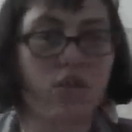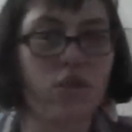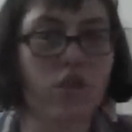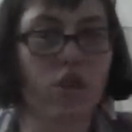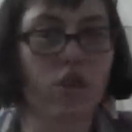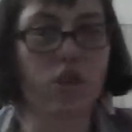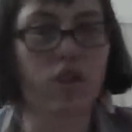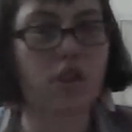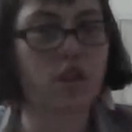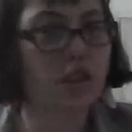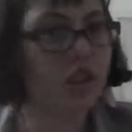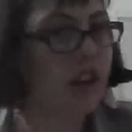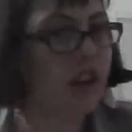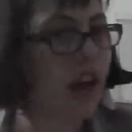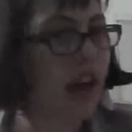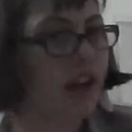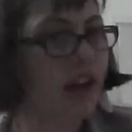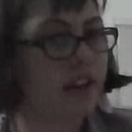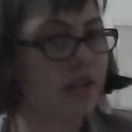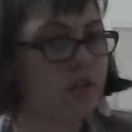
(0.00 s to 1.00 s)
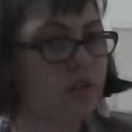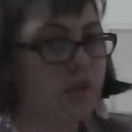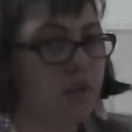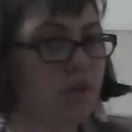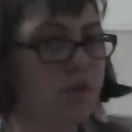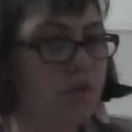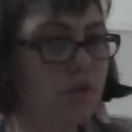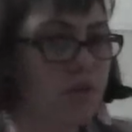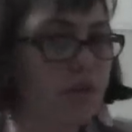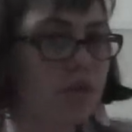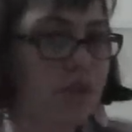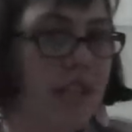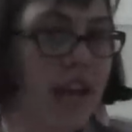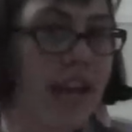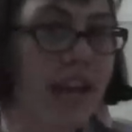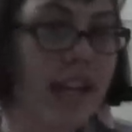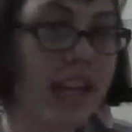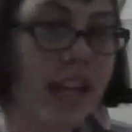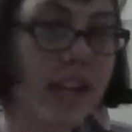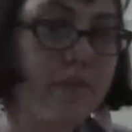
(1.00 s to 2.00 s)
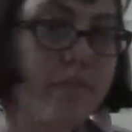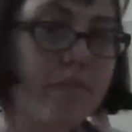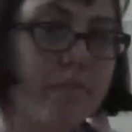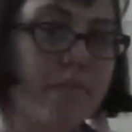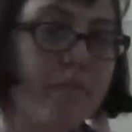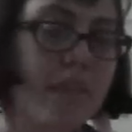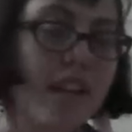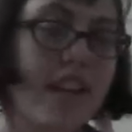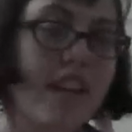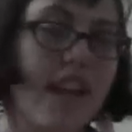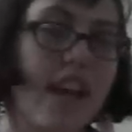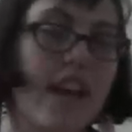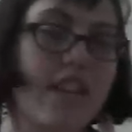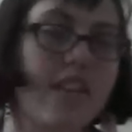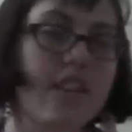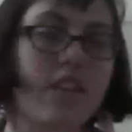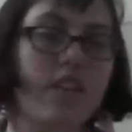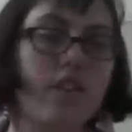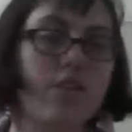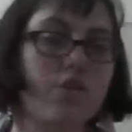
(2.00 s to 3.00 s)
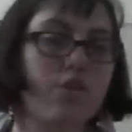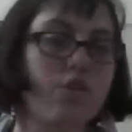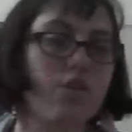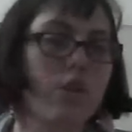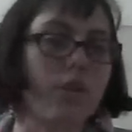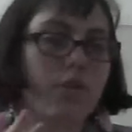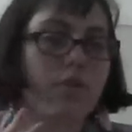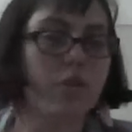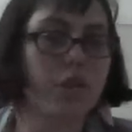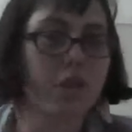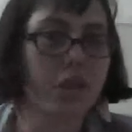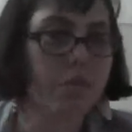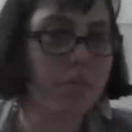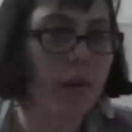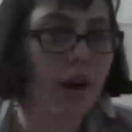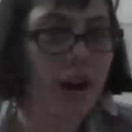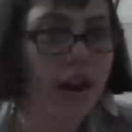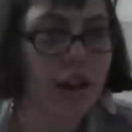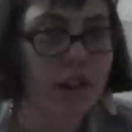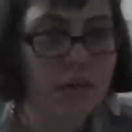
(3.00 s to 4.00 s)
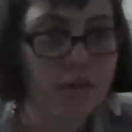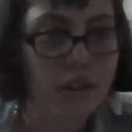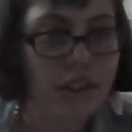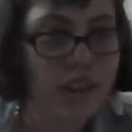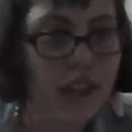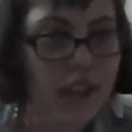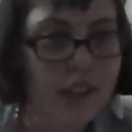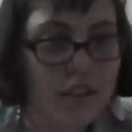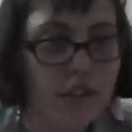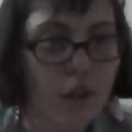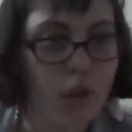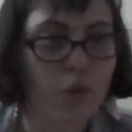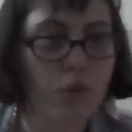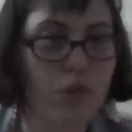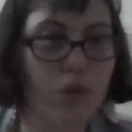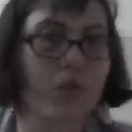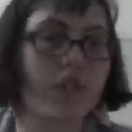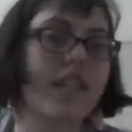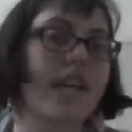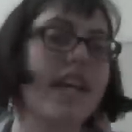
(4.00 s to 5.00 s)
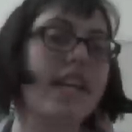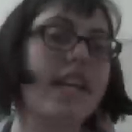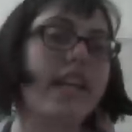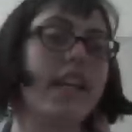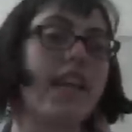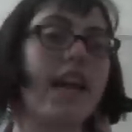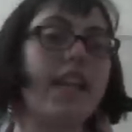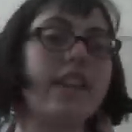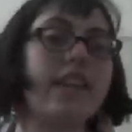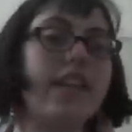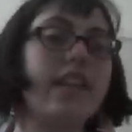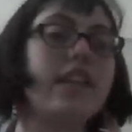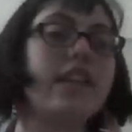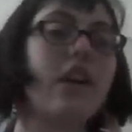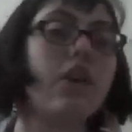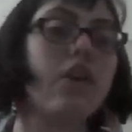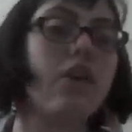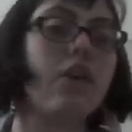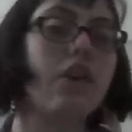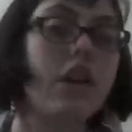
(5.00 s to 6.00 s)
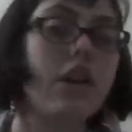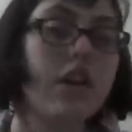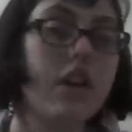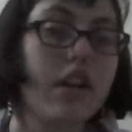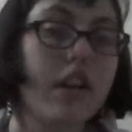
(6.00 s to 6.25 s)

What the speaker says: certain kind of social setting, and then they'll sort of respond with that social setting, and then a